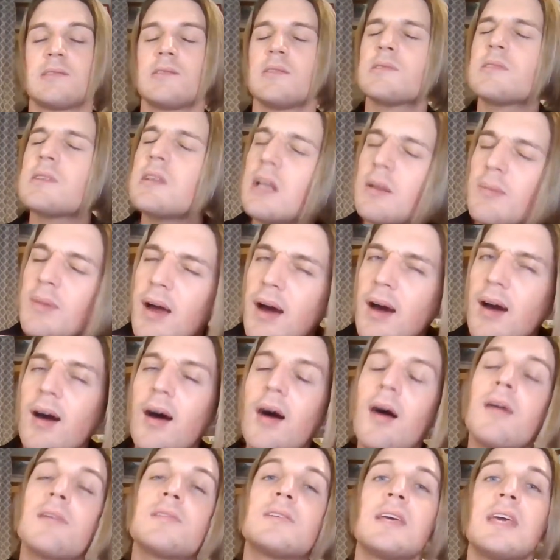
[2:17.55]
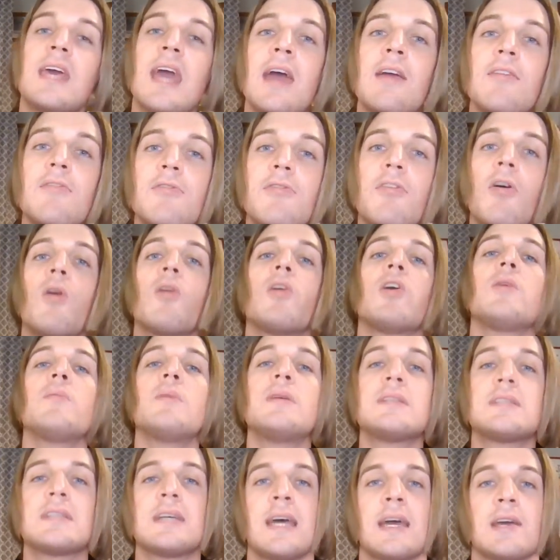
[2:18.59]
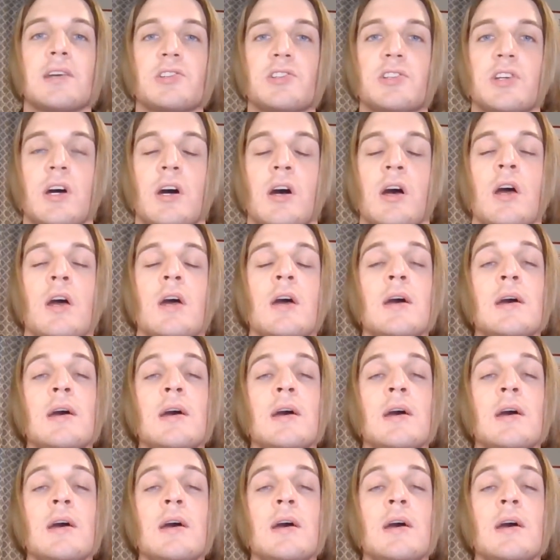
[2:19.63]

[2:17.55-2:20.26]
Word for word: So it's a little bit hard to gain volume and texture.